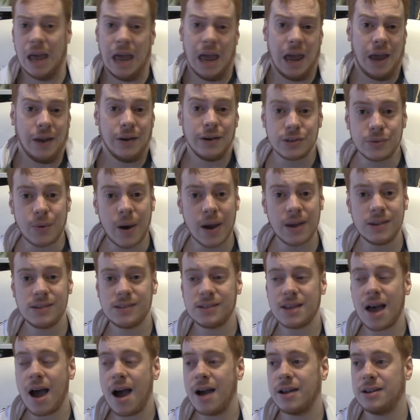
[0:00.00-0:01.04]
and it's quite
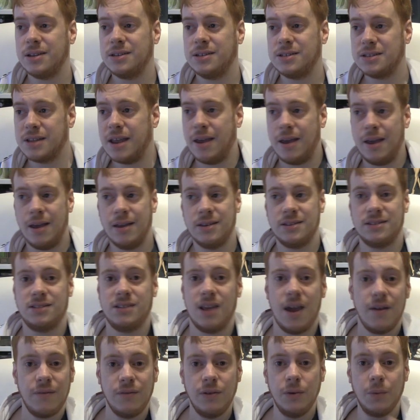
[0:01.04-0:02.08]
sad. It's uh, it's
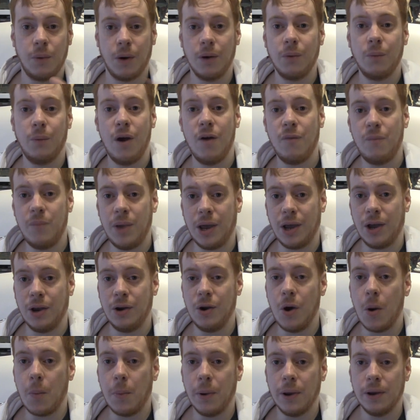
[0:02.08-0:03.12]
definitely one worth picking
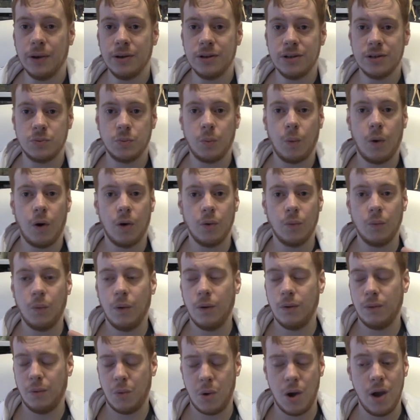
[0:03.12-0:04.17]
up, and it's
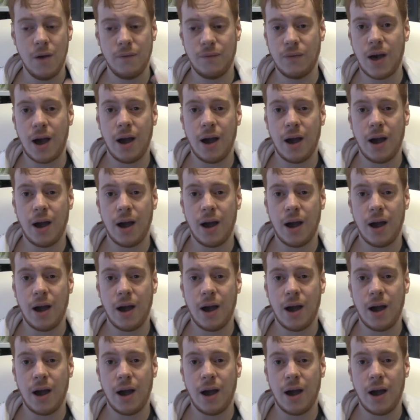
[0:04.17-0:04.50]
one worth